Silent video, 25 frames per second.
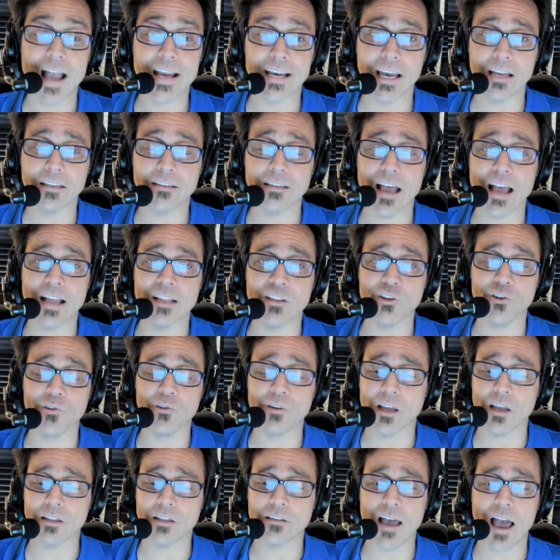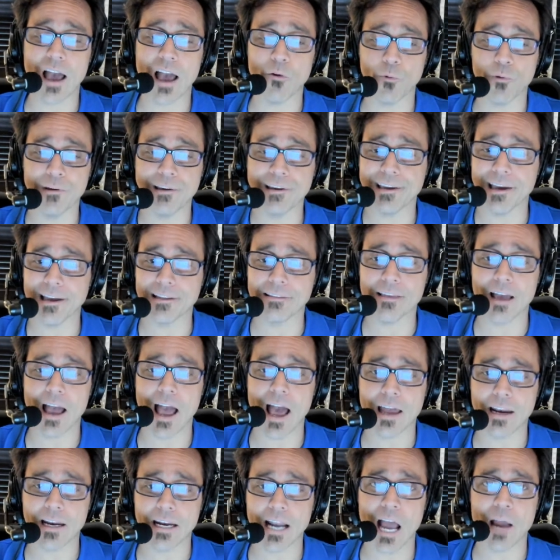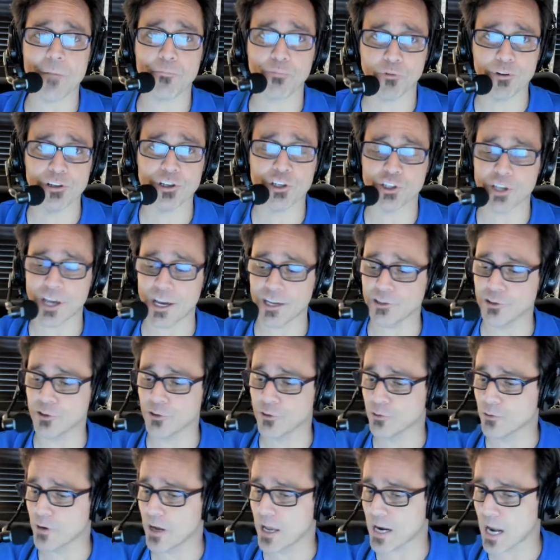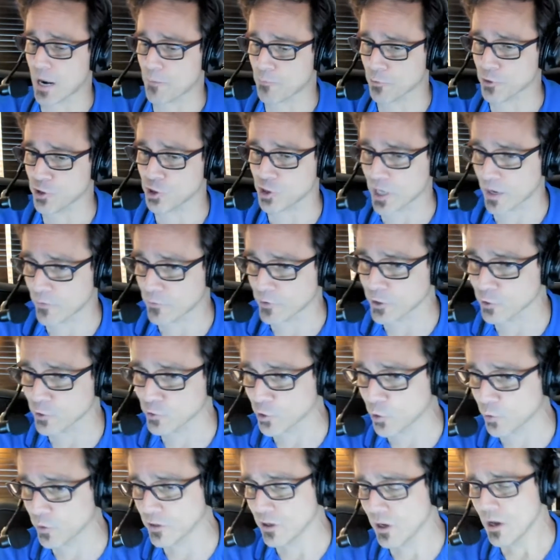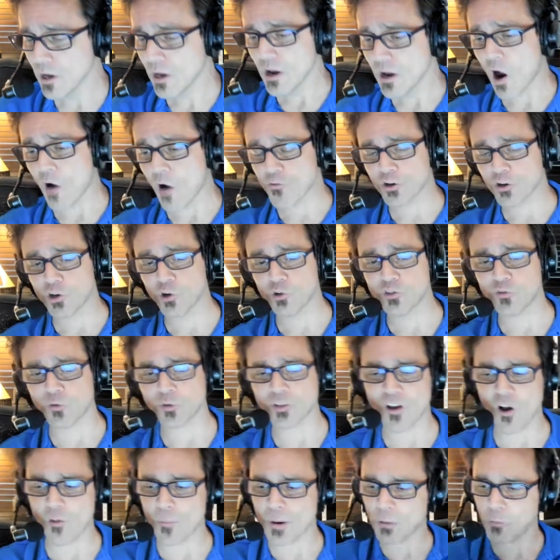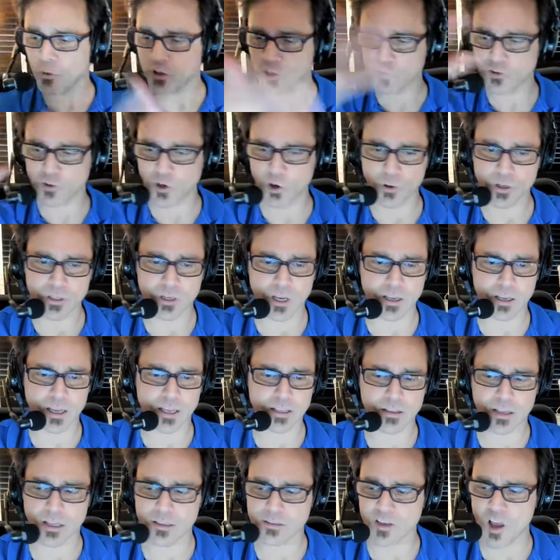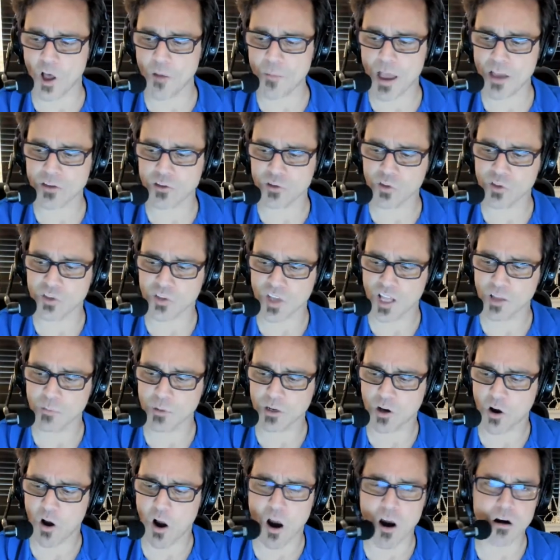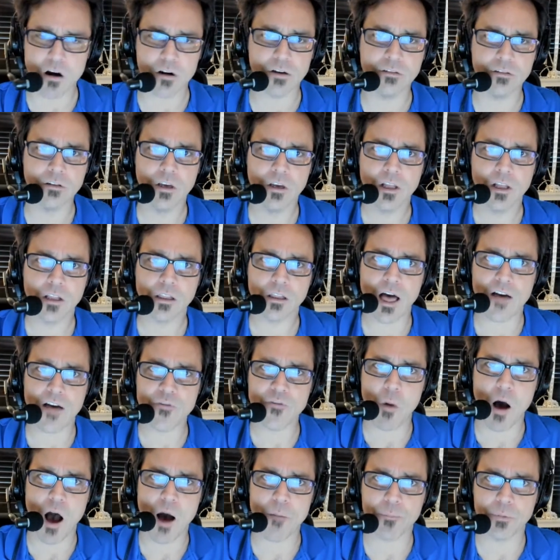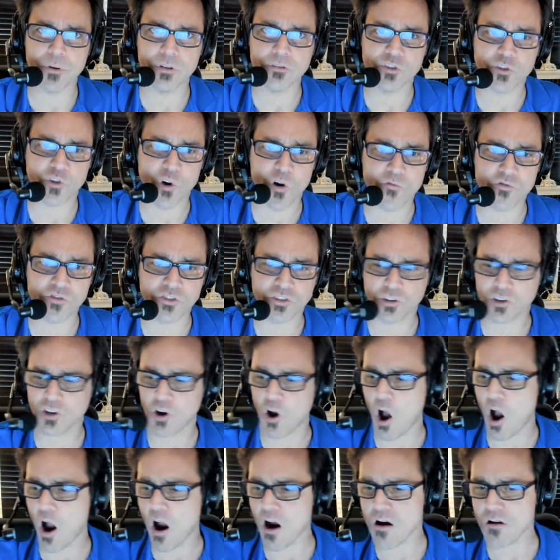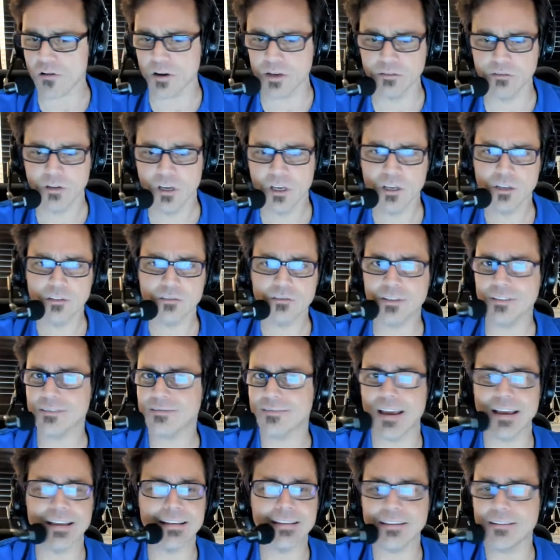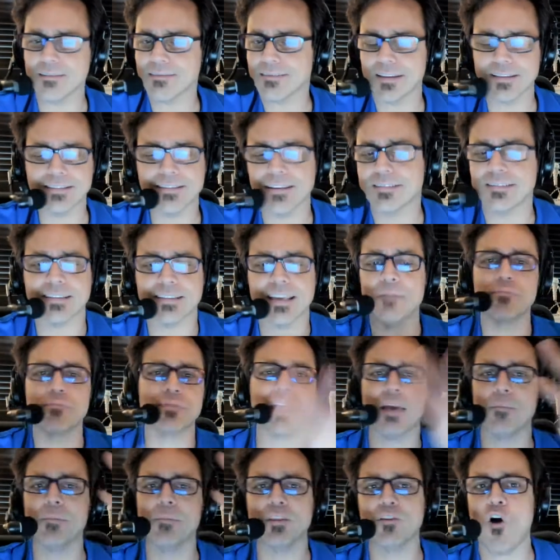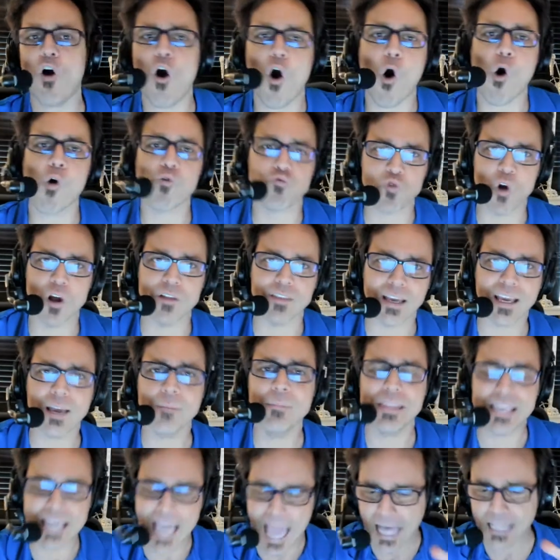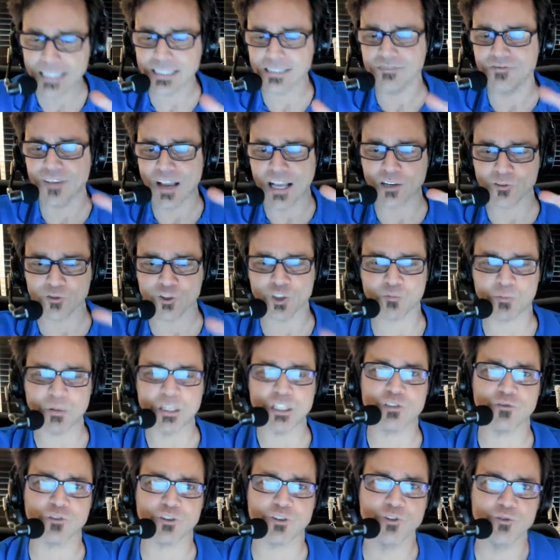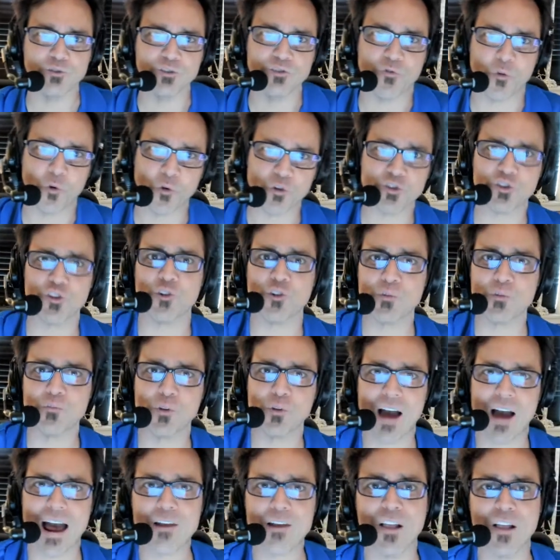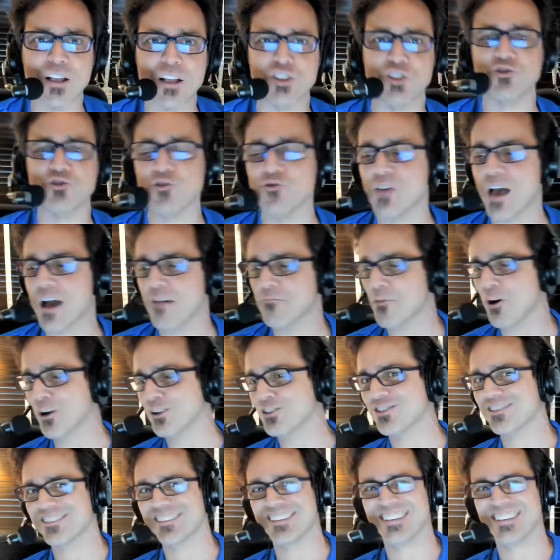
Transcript: get that, you get that, we get that, and I appreciate you, and I appreciate everything you're doing over Koons. Well, tell everybody what you're doing, and, and, tell them how you can sell them a car, and love them up, and service their car, and just give, give me the whole run. They give me the elevator speech for Koons Ford Security Bull. I don't let you do that you know, much.